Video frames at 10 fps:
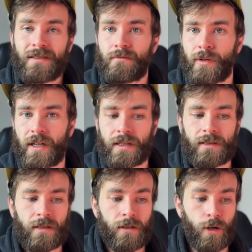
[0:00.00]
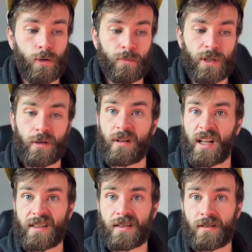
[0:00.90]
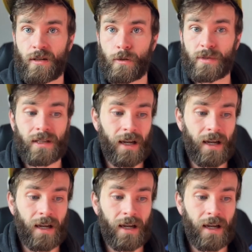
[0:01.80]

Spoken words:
and pasta and oatmeal, classic carbs,